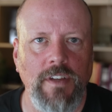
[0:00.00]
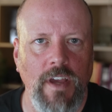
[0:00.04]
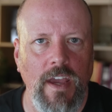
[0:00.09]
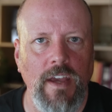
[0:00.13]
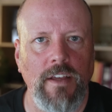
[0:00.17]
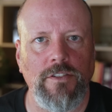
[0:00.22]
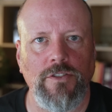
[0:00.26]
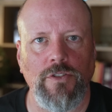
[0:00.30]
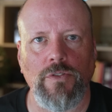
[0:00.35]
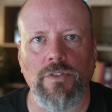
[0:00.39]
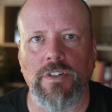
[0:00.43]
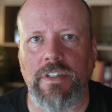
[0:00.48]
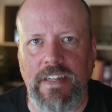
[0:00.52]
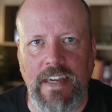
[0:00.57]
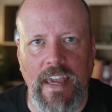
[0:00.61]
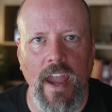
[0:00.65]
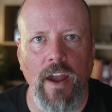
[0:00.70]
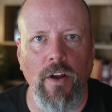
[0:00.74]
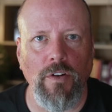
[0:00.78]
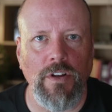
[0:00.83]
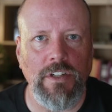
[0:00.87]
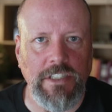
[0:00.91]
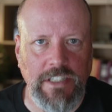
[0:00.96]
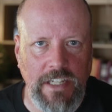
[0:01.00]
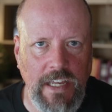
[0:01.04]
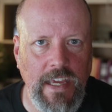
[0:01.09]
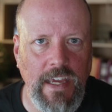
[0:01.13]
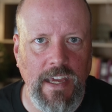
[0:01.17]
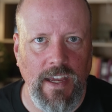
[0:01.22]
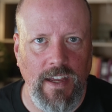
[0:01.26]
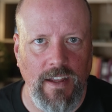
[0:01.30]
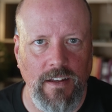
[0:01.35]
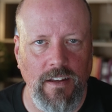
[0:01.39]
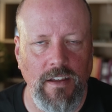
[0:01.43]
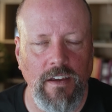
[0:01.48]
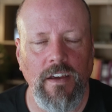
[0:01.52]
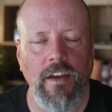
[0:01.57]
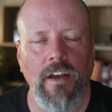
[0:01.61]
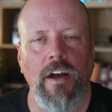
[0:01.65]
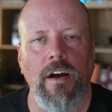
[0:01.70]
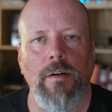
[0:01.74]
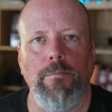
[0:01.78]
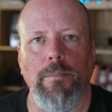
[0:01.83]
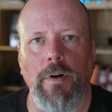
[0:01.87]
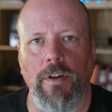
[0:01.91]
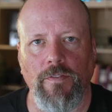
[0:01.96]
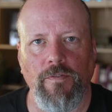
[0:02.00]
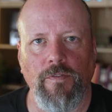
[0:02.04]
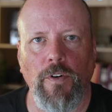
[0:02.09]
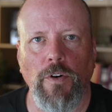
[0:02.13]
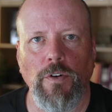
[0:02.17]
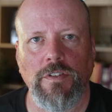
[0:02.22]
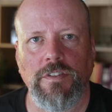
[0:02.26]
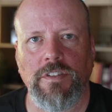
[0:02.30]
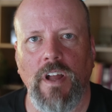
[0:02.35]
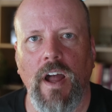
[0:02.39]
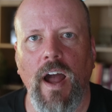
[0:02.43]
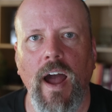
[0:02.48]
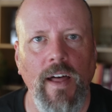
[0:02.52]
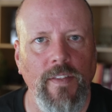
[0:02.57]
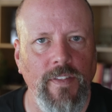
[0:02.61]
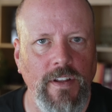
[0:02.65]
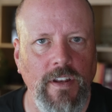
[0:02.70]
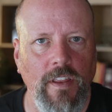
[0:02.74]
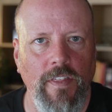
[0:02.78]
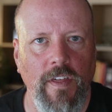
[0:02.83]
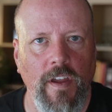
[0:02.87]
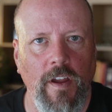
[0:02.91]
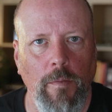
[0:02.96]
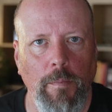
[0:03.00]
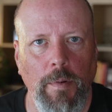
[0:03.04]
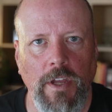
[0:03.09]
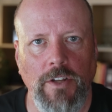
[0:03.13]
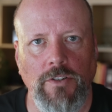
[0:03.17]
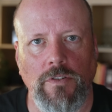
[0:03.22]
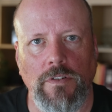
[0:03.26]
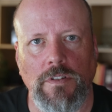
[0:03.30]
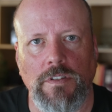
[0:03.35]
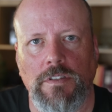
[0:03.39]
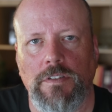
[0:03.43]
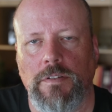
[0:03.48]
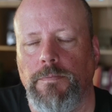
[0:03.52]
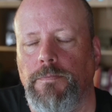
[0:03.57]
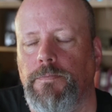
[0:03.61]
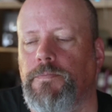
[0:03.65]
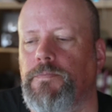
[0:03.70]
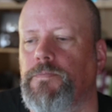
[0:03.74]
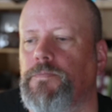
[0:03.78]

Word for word: answered guaranteed. But first, I'd like to thank our patrons.